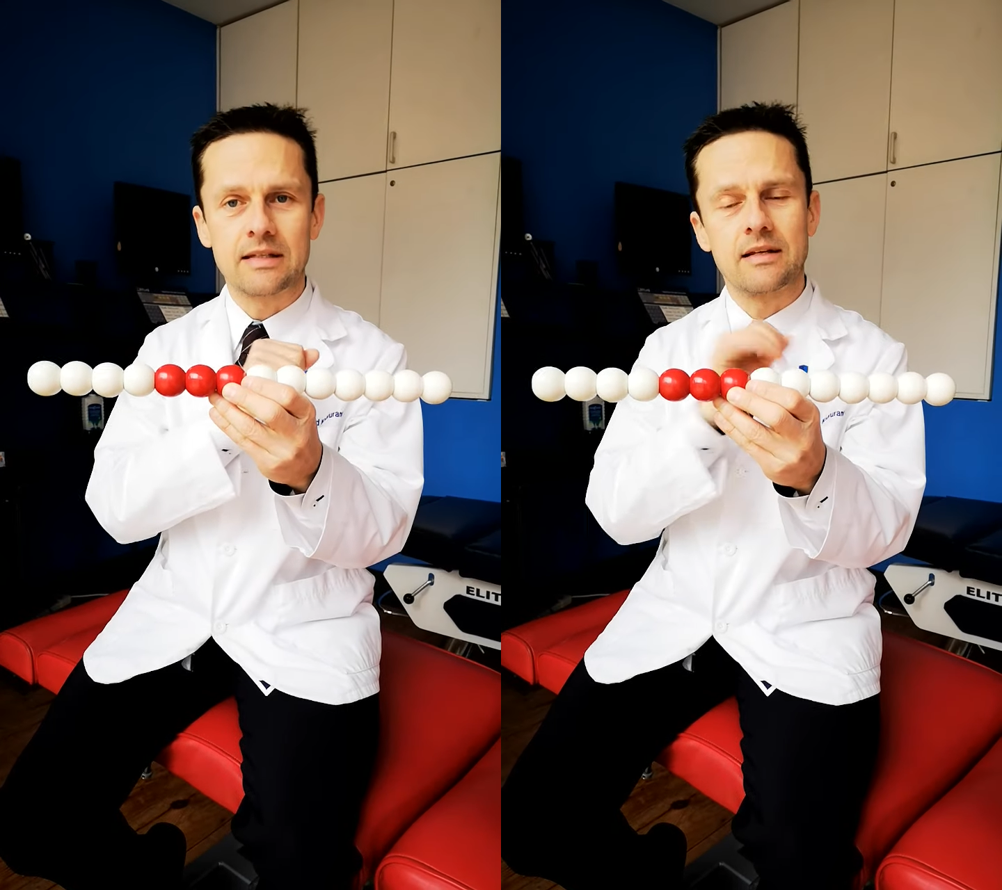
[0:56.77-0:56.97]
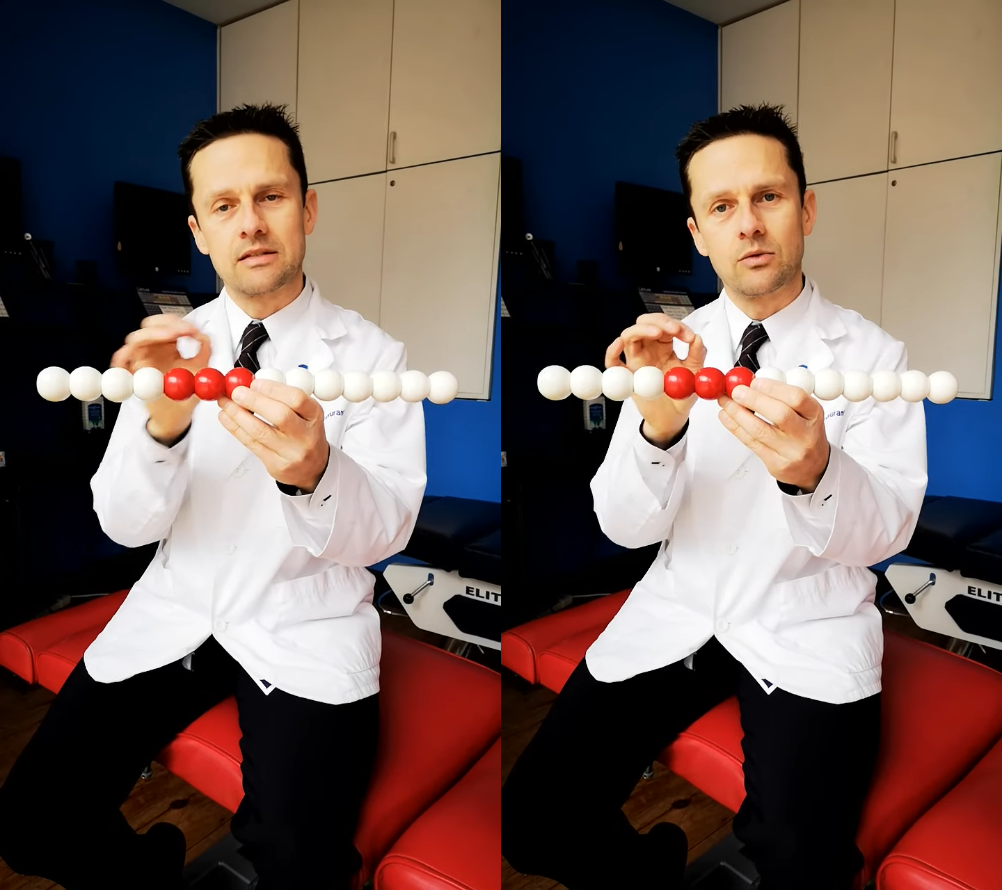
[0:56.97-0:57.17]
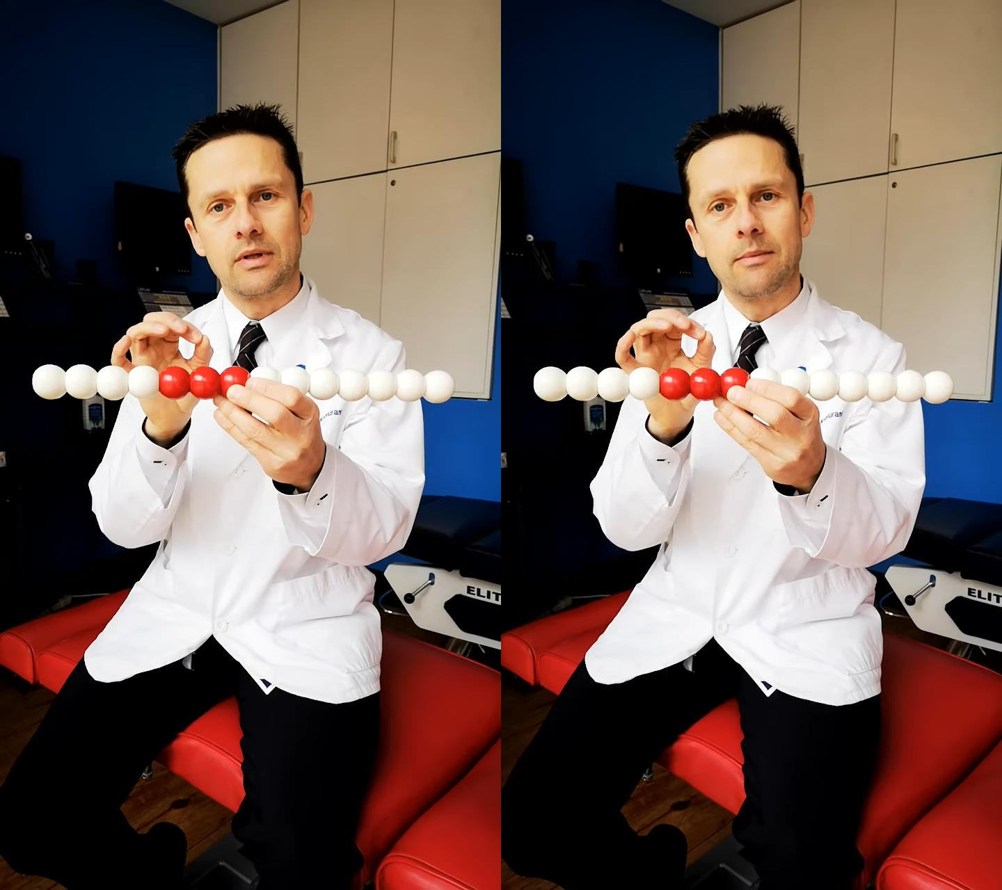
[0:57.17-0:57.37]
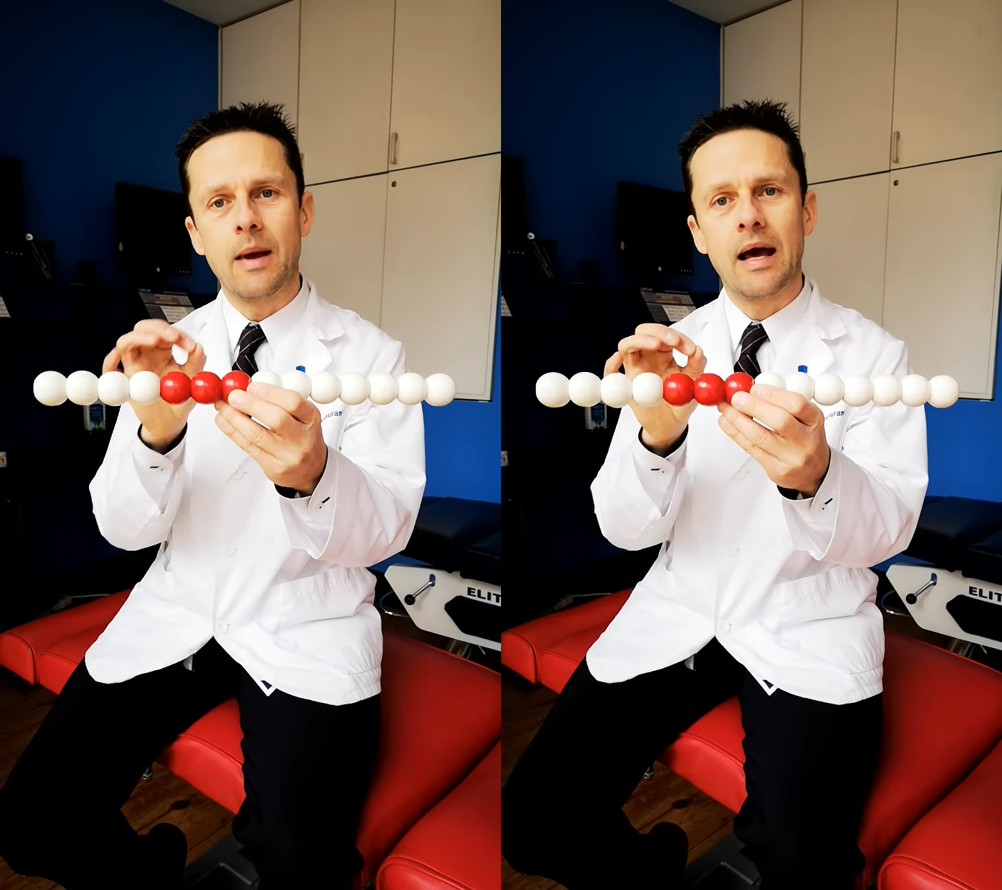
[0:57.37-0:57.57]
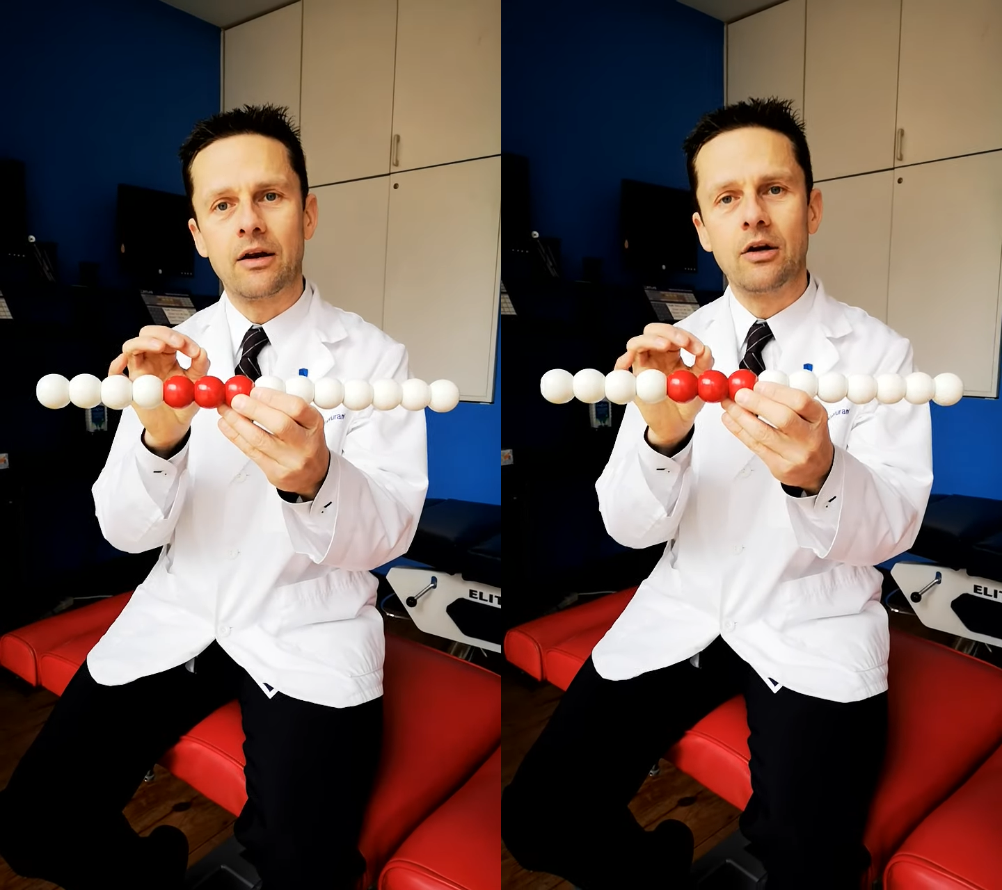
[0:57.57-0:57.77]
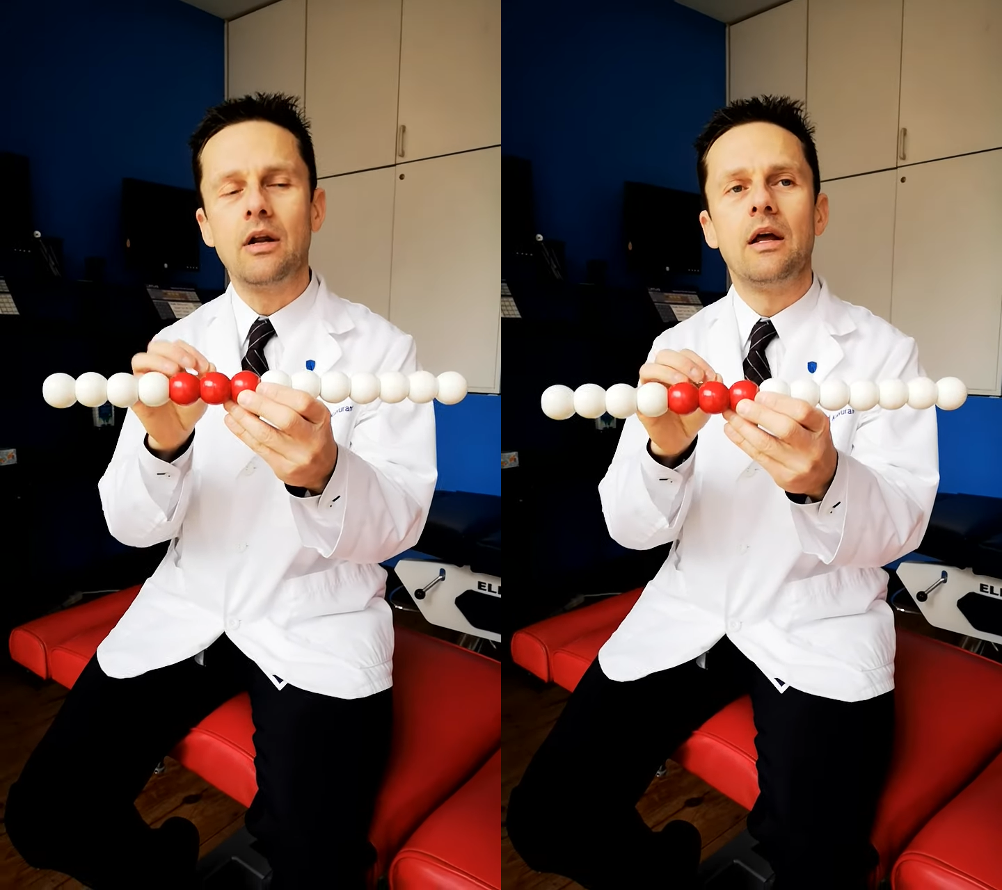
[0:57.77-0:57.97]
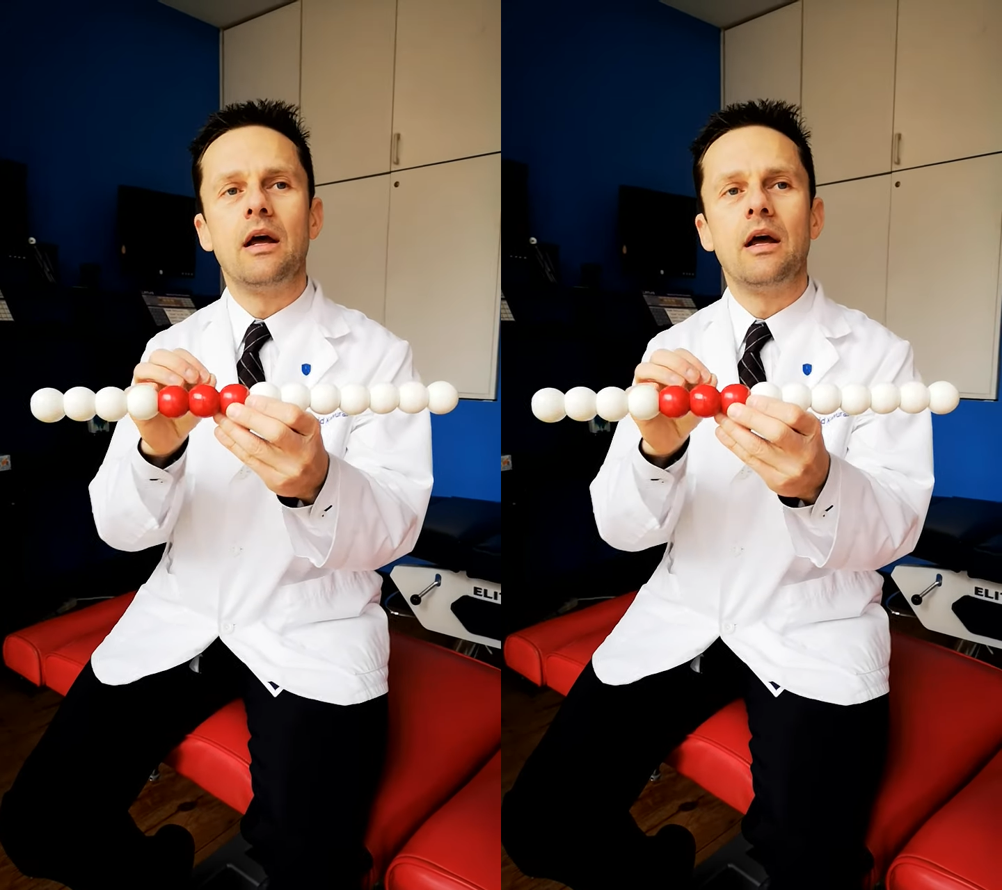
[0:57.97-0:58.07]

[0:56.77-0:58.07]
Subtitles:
It doesn't really matter.